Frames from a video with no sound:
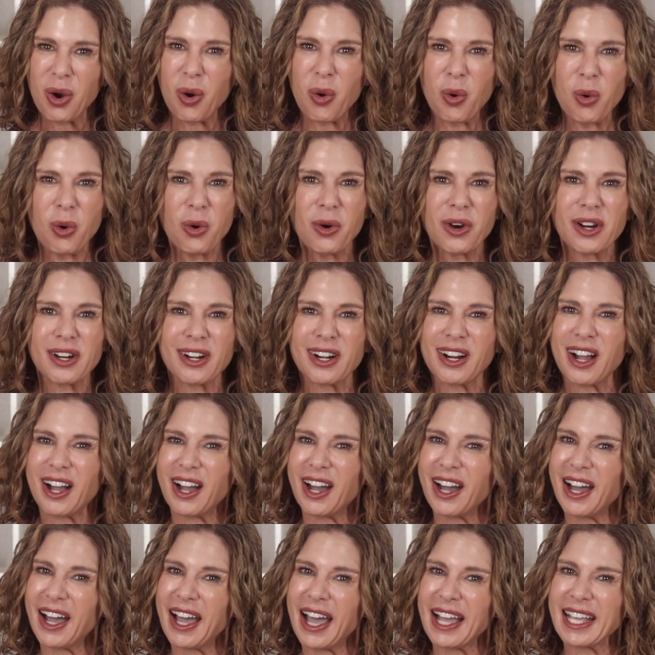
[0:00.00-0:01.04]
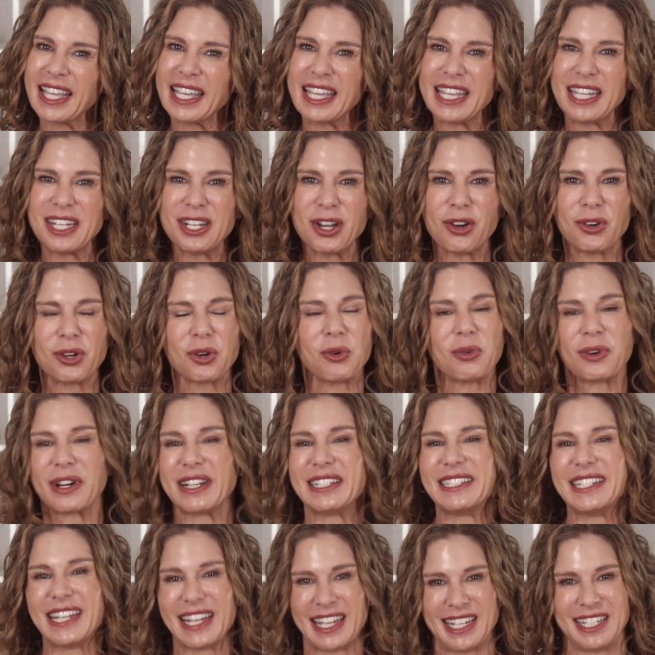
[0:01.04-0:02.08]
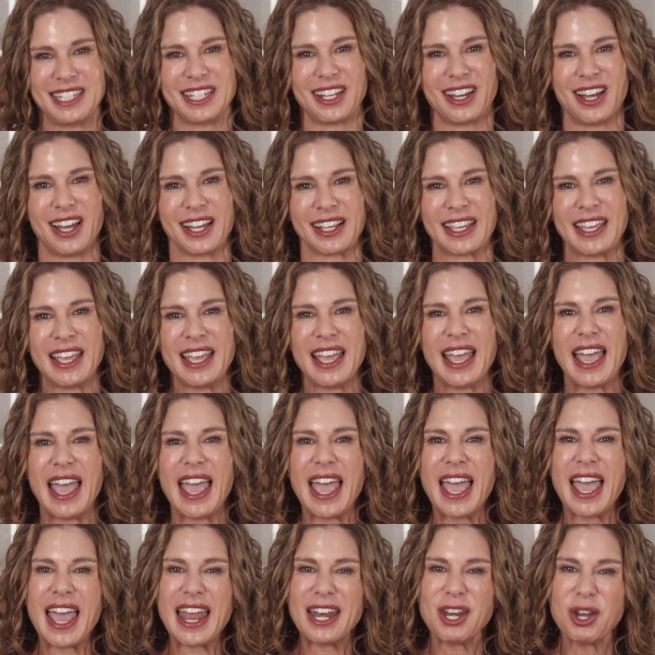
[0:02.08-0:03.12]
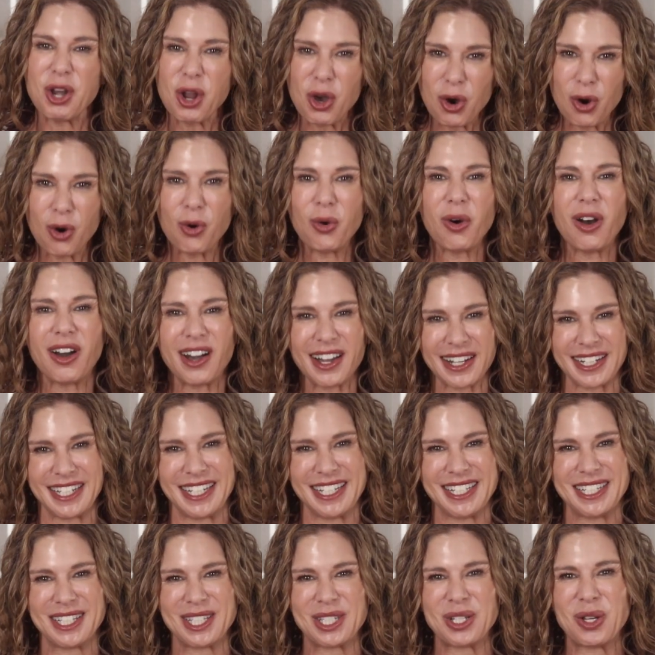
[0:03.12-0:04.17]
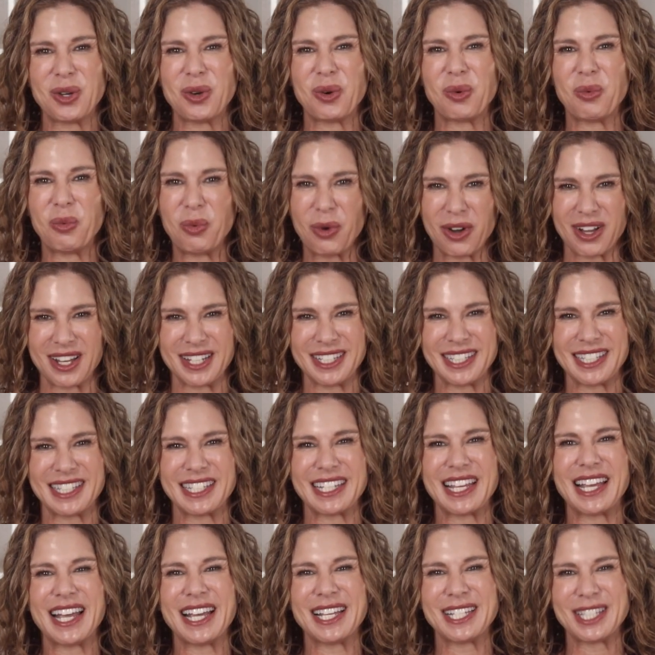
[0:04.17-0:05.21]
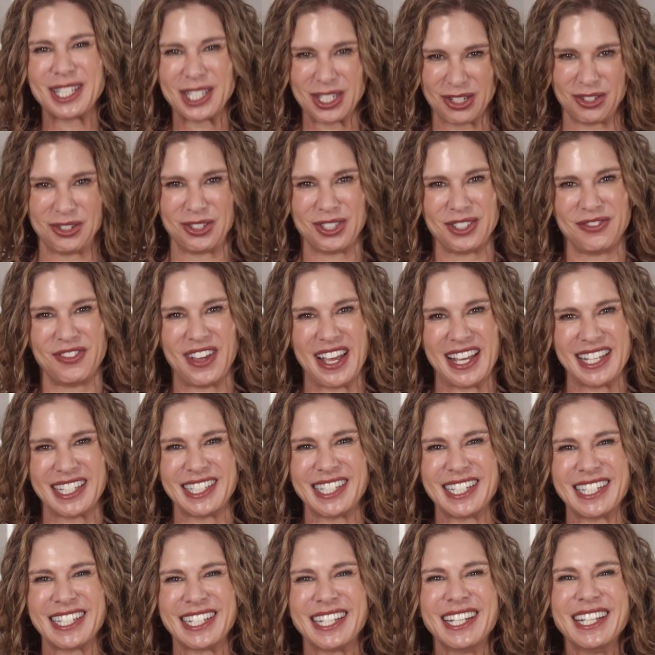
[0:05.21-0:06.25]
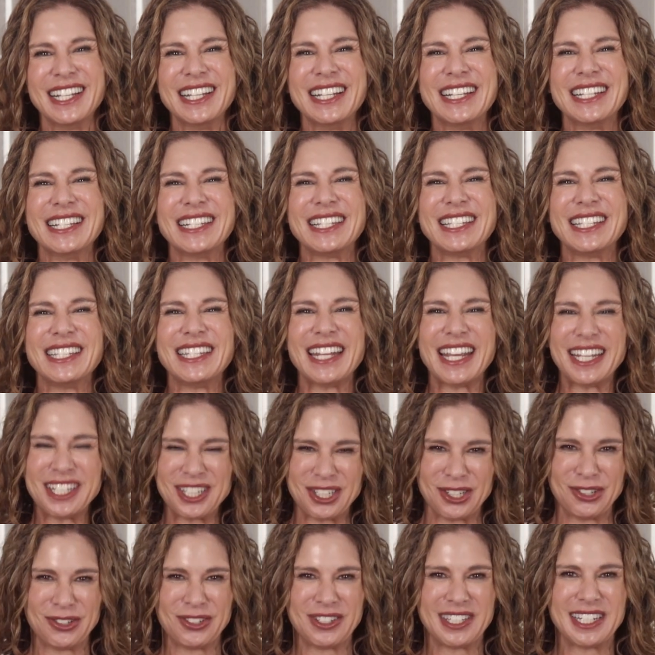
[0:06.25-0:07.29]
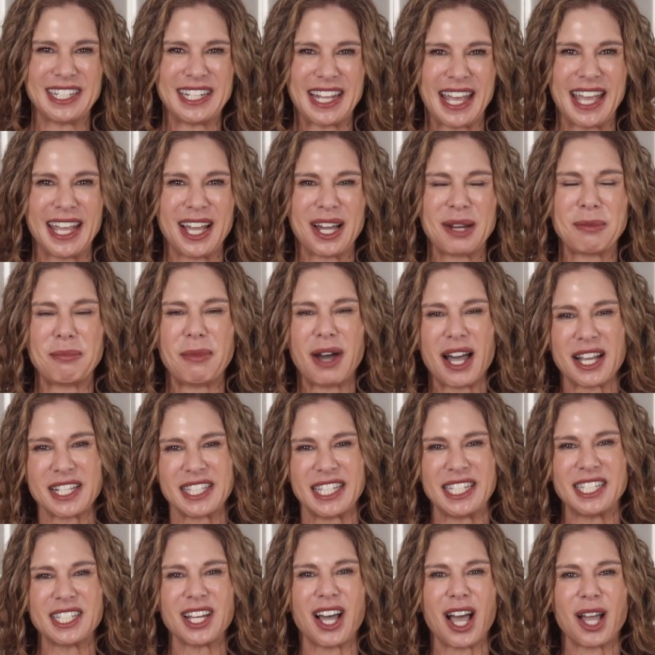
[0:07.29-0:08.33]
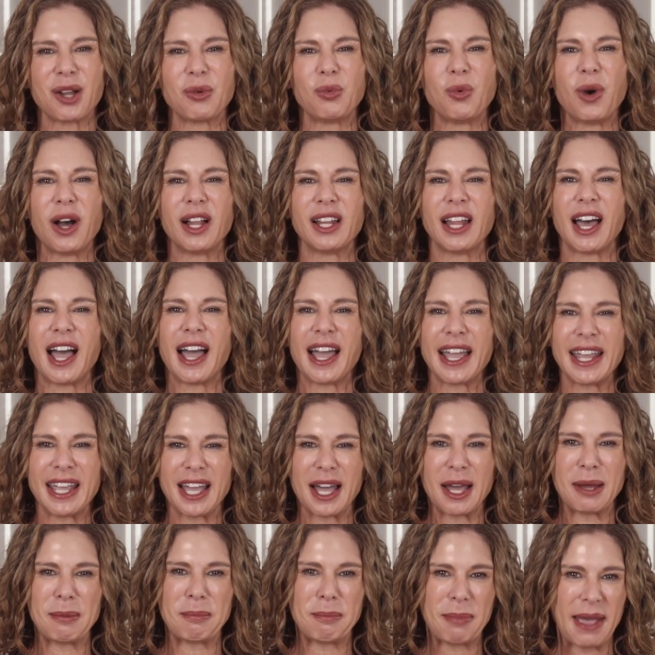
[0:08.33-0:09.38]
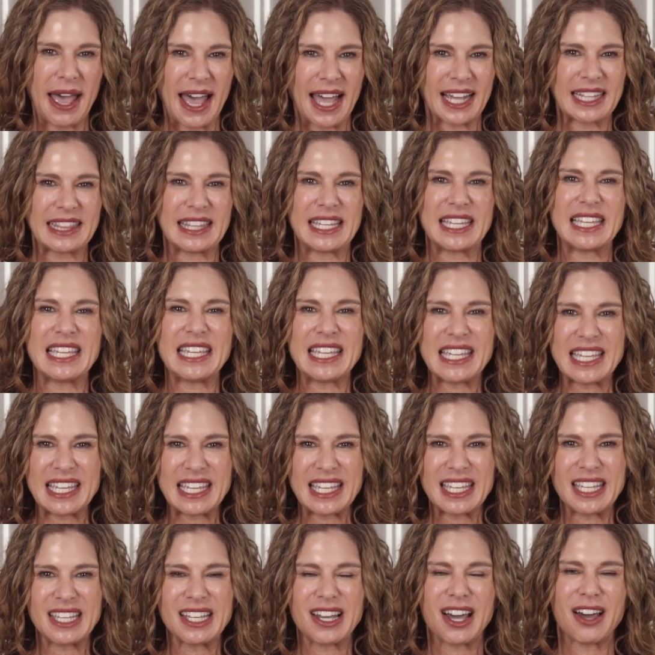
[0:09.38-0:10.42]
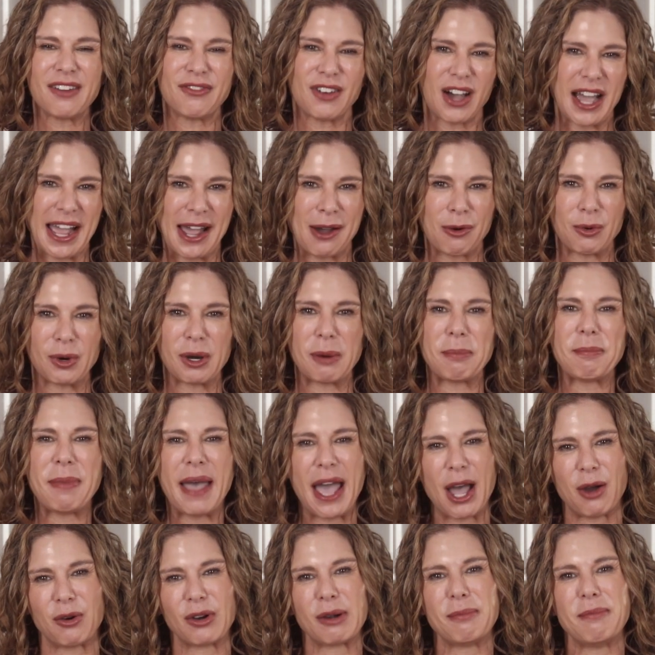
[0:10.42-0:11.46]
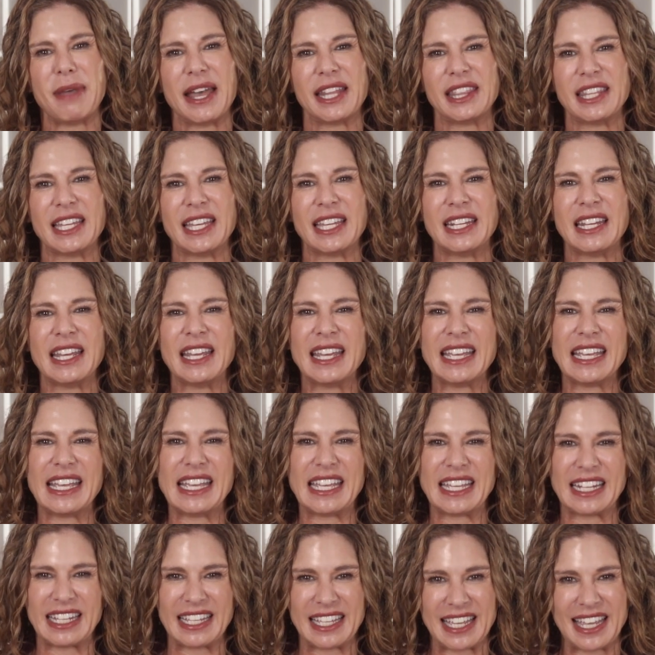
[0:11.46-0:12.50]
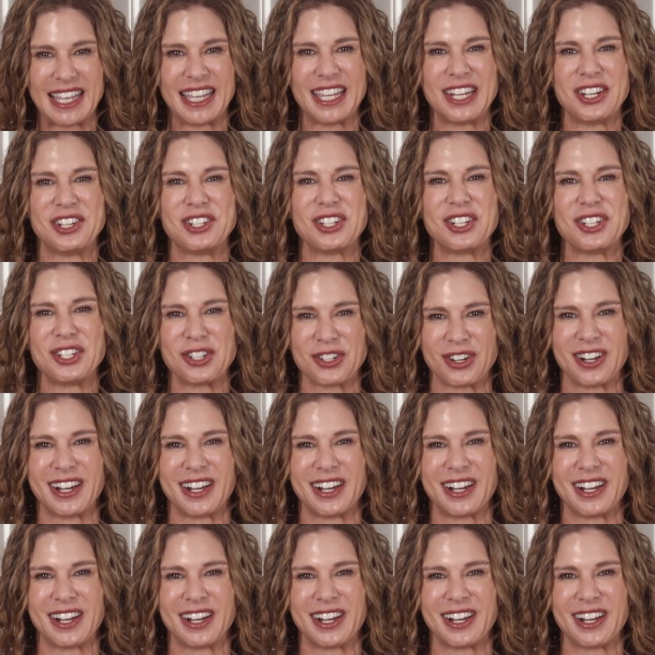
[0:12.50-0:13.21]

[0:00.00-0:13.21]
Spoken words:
or a keynote or a TED Talk. No audience wants a snooze fest. Stay tuned today on Moxie Talk while I unpack the E of our power method, engage your